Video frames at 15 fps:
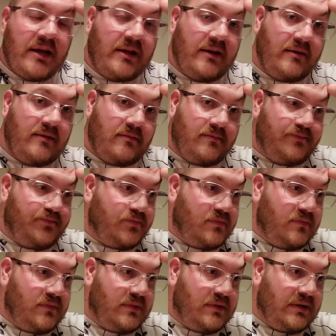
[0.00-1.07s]
But I can
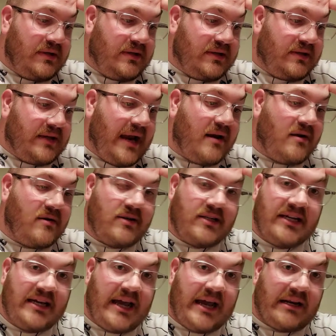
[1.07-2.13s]

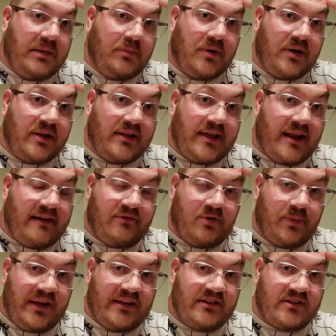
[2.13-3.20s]
guarantee anybody that
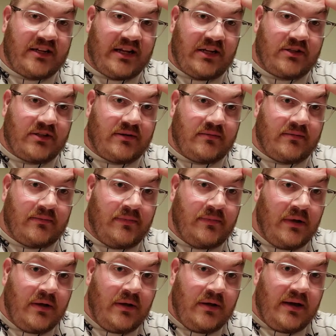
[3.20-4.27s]
ever pays attention,
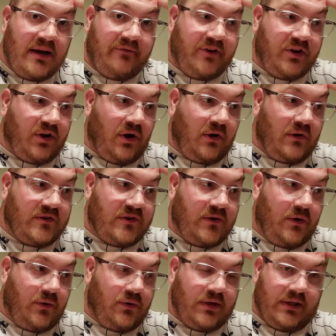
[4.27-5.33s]
if
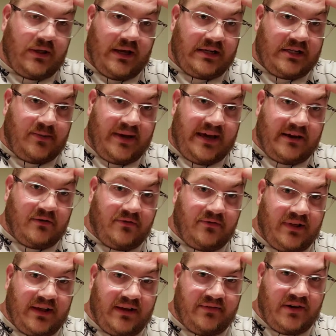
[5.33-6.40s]
adults only like
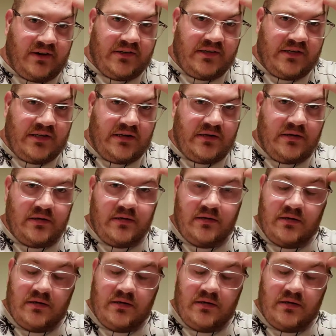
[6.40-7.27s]
tobacco flavors,